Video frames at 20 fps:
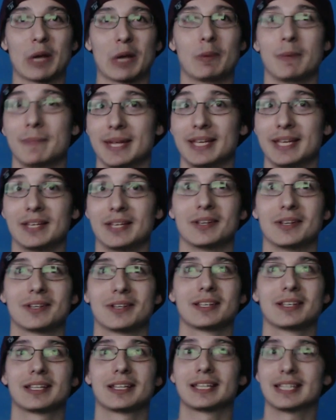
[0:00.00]
come and meet you.
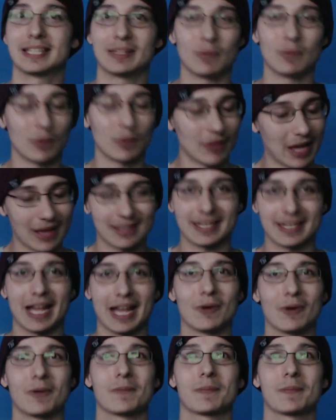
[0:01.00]
Without a
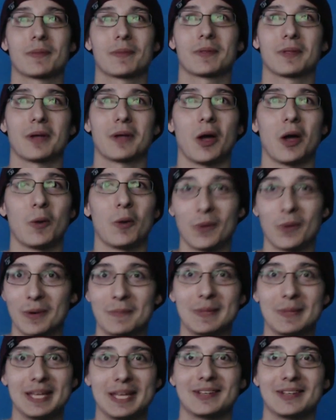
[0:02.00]
doubt, I
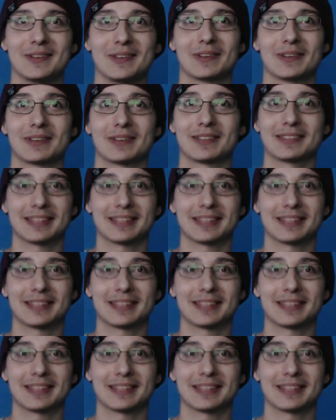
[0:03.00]
want to meet you.